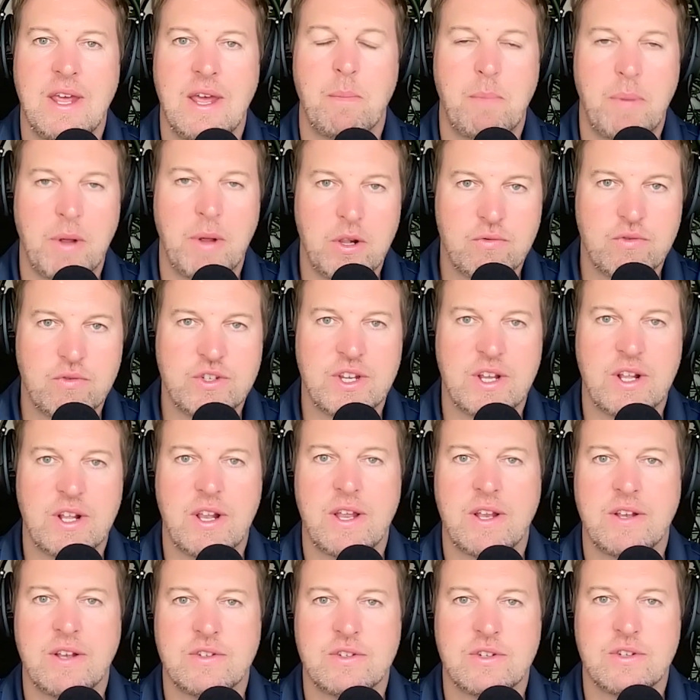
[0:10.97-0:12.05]
build
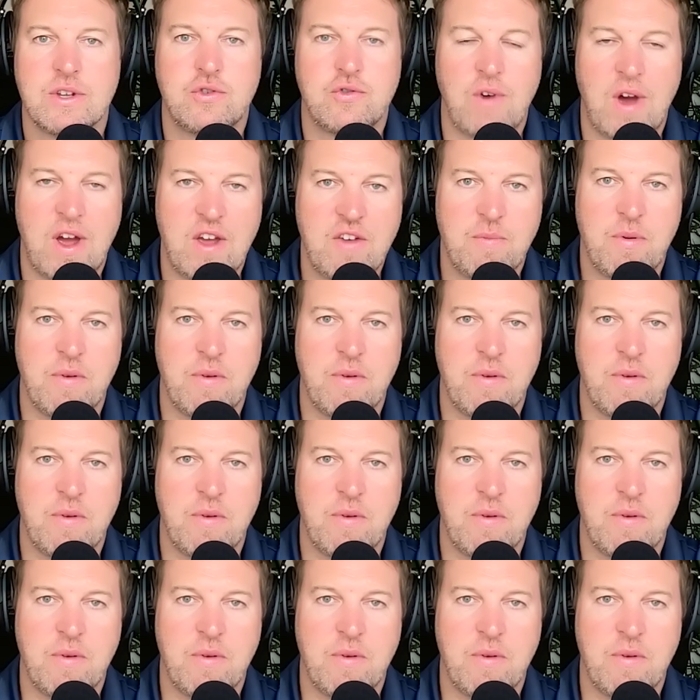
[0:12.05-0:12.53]
resilience, drive